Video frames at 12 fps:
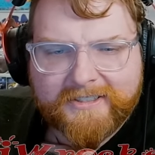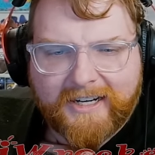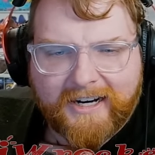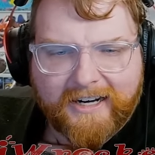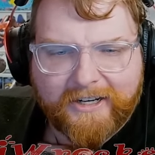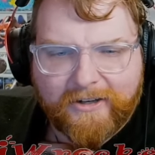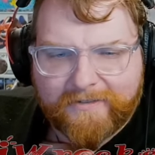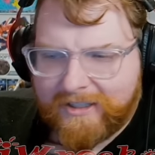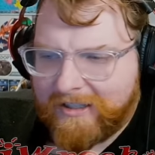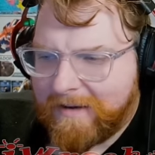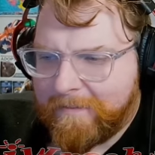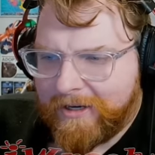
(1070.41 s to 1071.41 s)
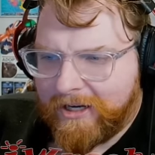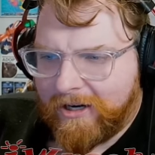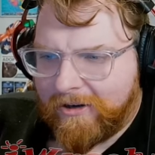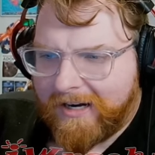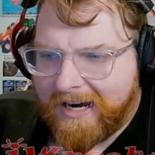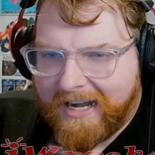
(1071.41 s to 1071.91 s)
You'll have to let me
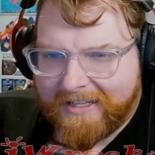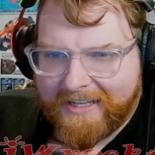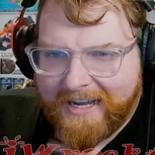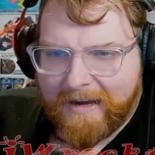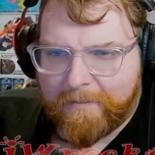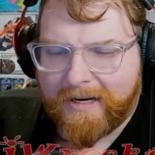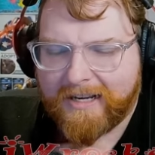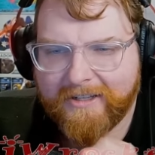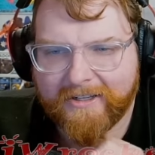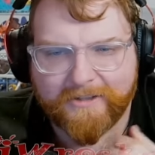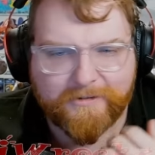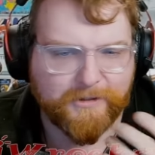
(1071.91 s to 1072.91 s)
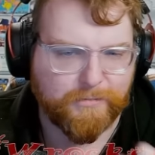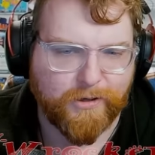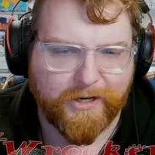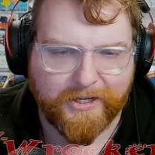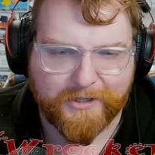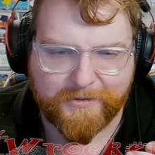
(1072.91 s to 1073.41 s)
know on that. But I thought this was
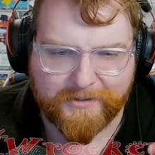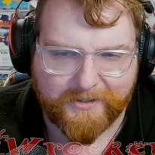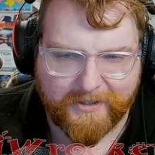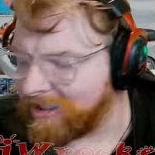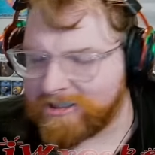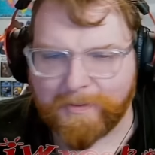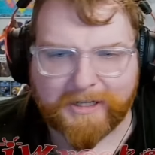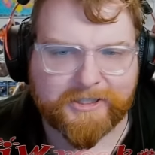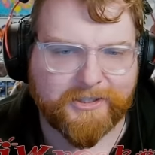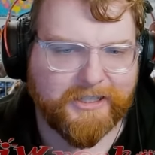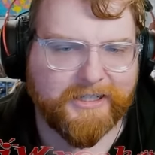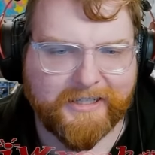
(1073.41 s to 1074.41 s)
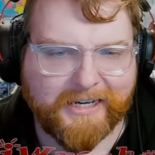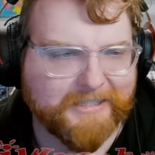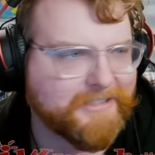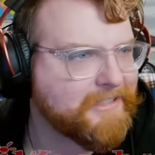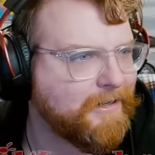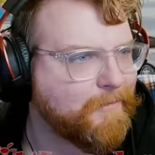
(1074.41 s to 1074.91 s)
pretty interesting, especially as
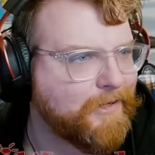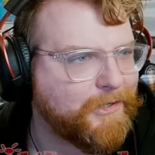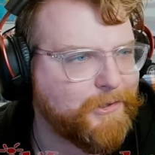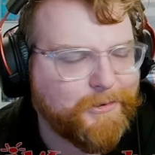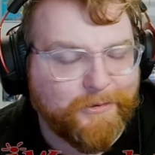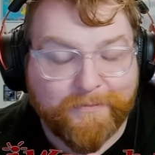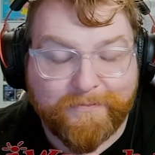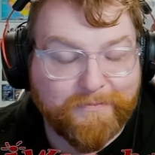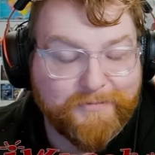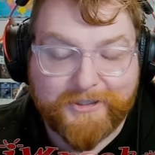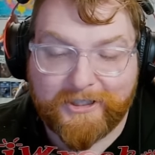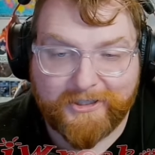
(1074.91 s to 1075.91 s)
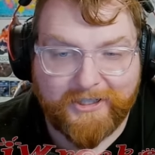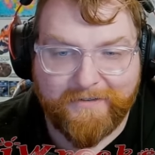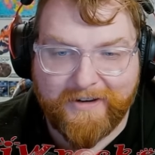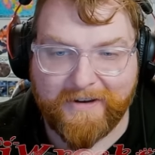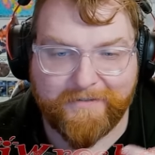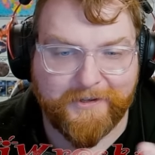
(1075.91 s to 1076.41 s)
someone who doesn't even
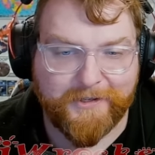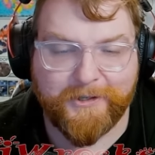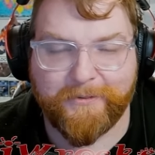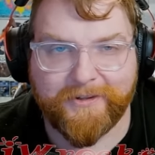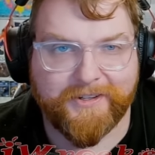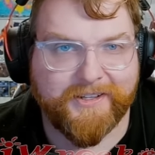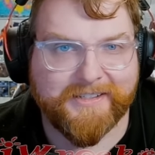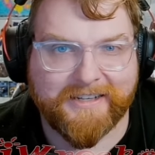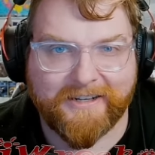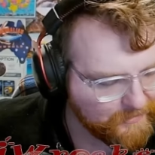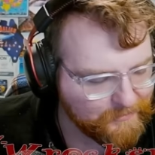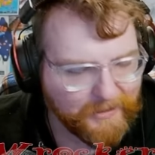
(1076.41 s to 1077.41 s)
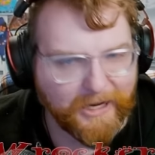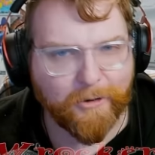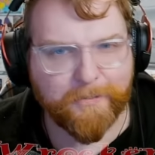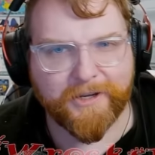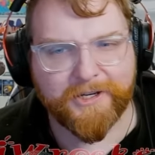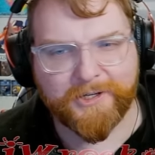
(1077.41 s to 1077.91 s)
have to deal with these at all. I
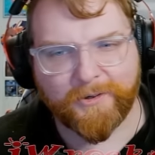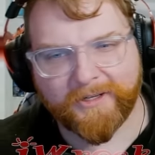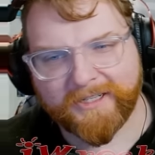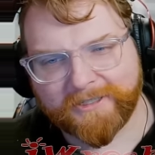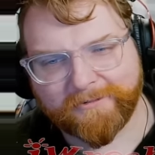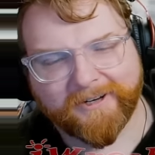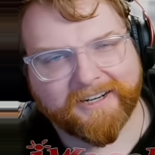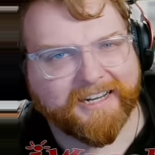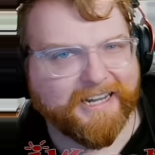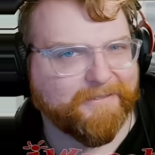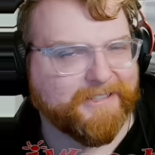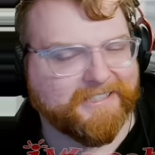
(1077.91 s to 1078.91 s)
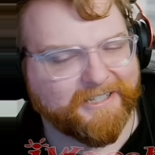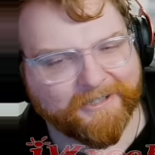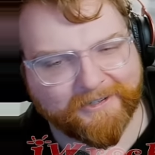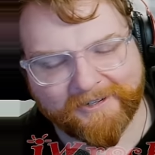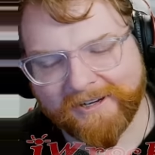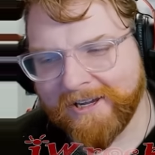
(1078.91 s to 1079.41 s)
hope you enjoyed this one. I can't wait to
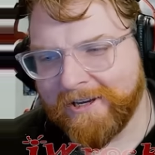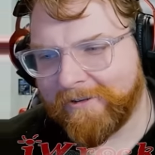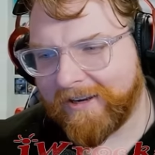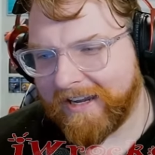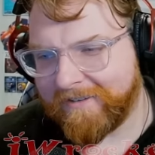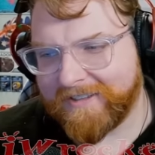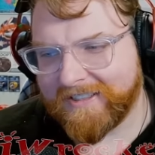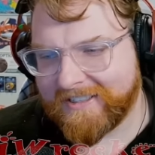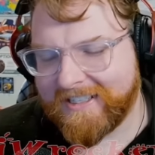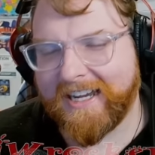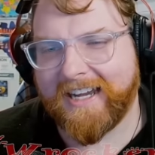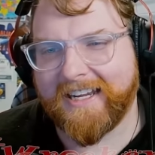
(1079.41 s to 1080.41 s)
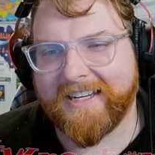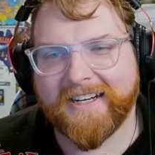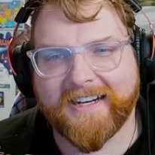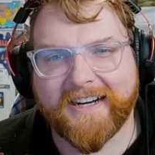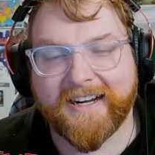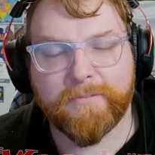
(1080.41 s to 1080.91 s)
hear what you have to say.
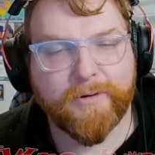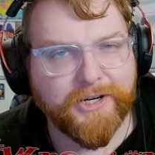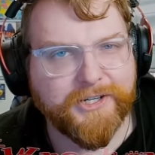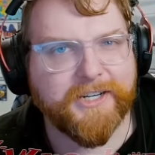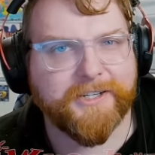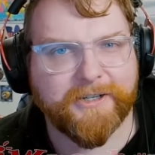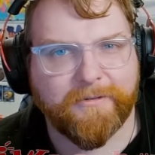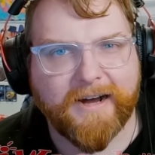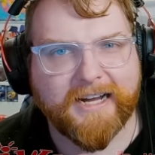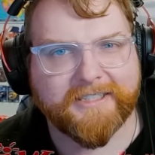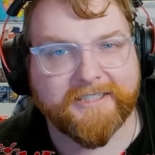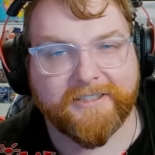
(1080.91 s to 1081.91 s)
I appreciate you watching.